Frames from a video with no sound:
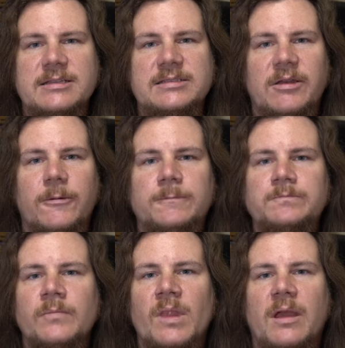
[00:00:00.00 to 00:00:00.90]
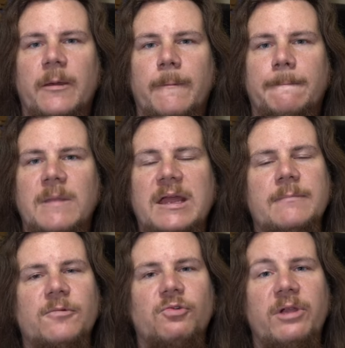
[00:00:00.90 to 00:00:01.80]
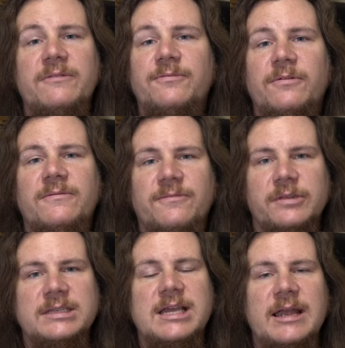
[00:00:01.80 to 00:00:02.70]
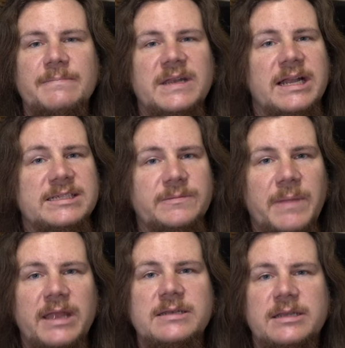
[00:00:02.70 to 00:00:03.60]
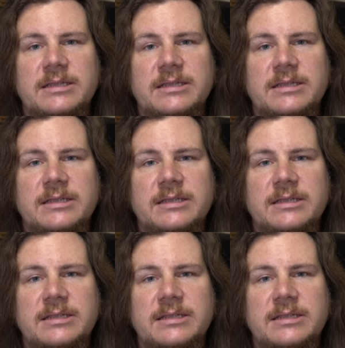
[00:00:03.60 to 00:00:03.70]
And so I am grateful for the time that I spent